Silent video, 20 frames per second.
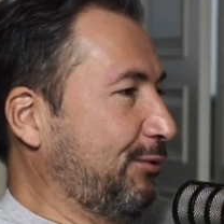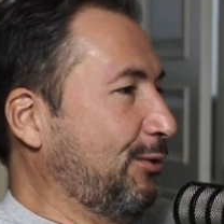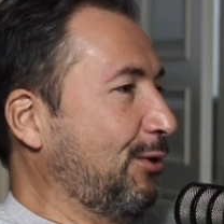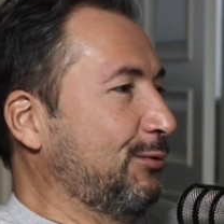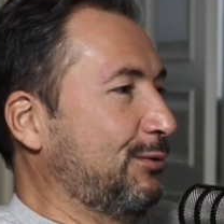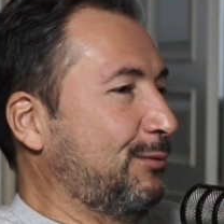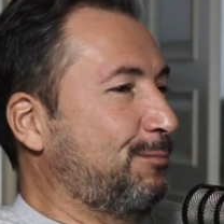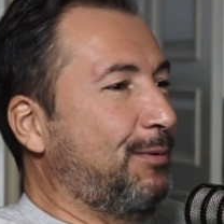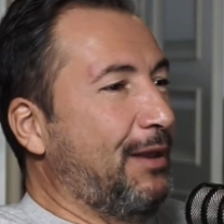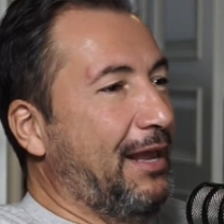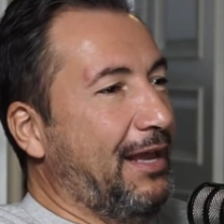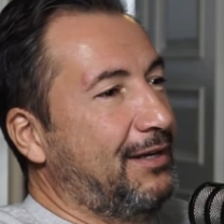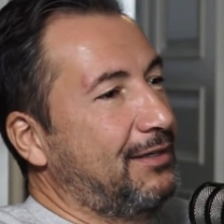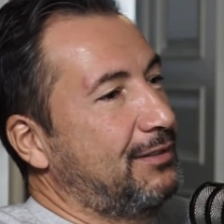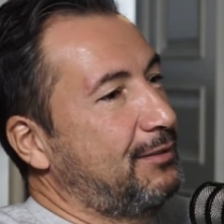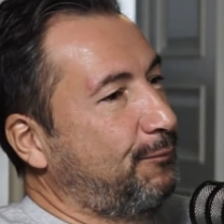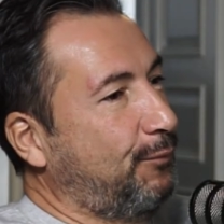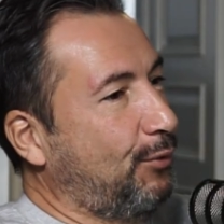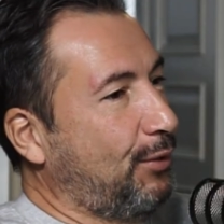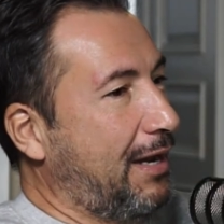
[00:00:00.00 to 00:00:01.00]
those
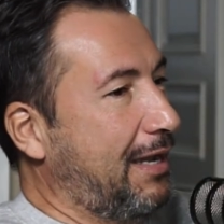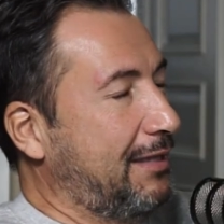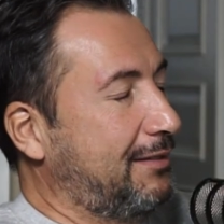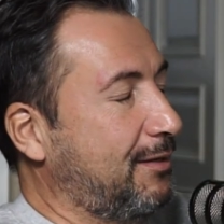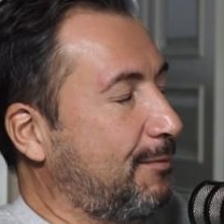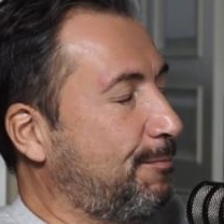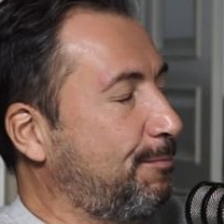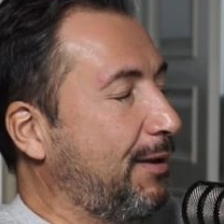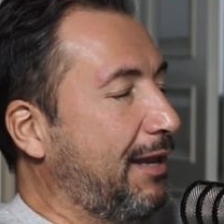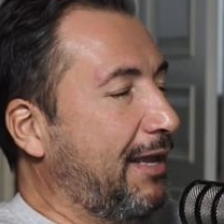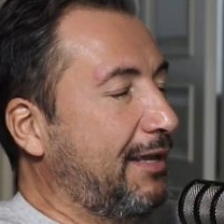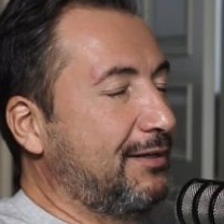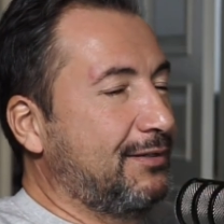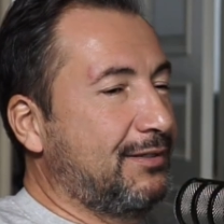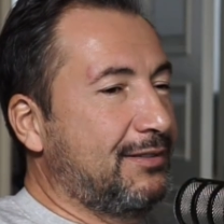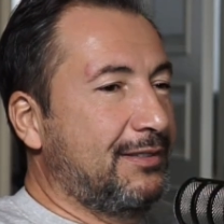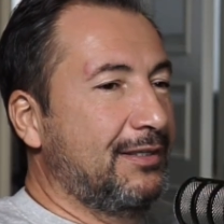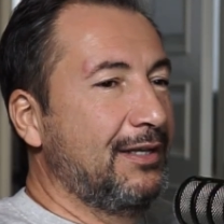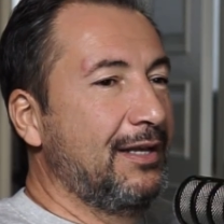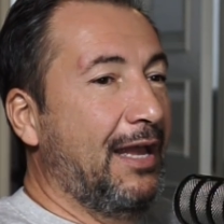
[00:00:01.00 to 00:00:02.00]
players, for other
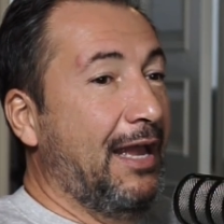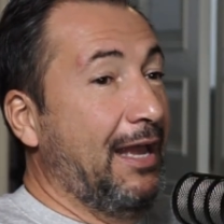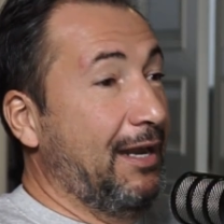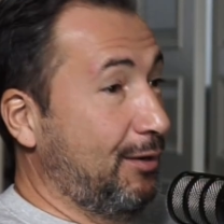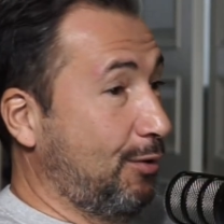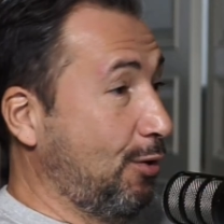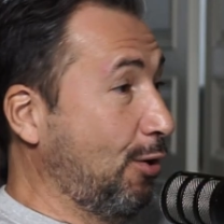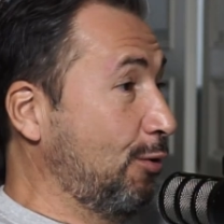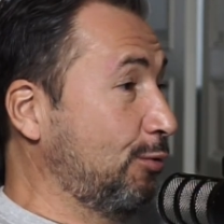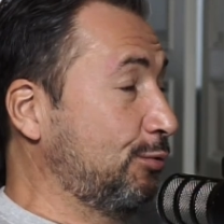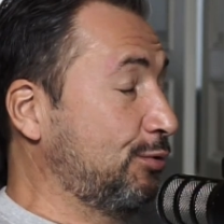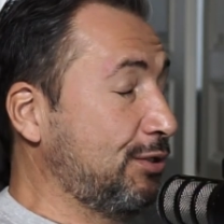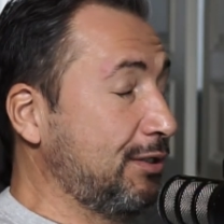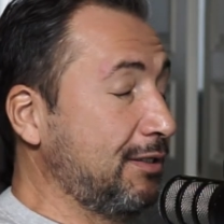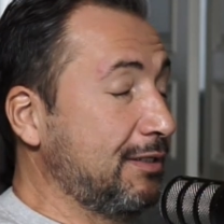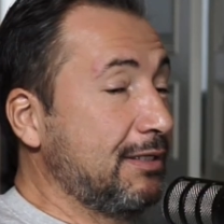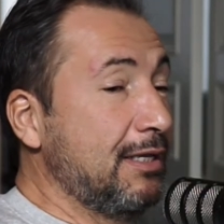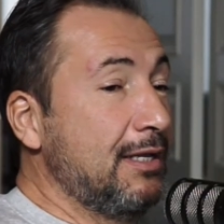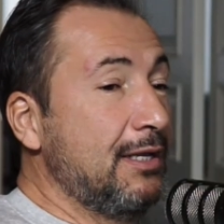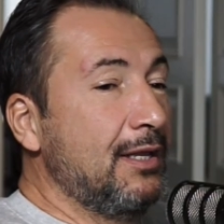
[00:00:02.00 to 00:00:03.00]
players and
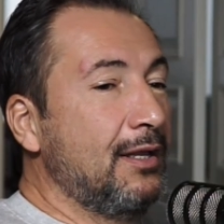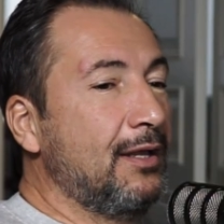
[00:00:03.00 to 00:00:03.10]
coaches.